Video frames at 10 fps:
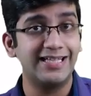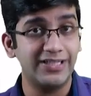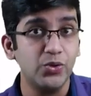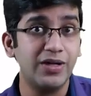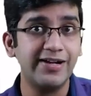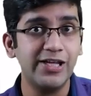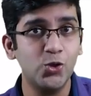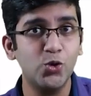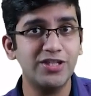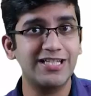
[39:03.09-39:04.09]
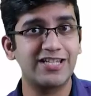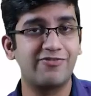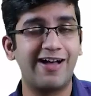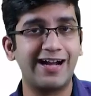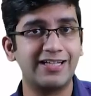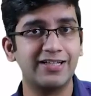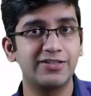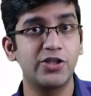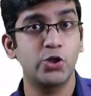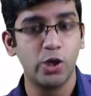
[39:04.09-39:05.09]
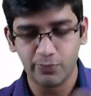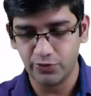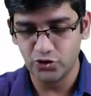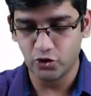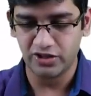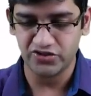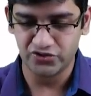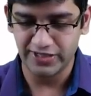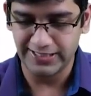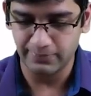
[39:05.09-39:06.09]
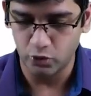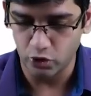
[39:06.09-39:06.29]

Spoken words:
You already know this as a fact. The top one is called a stratum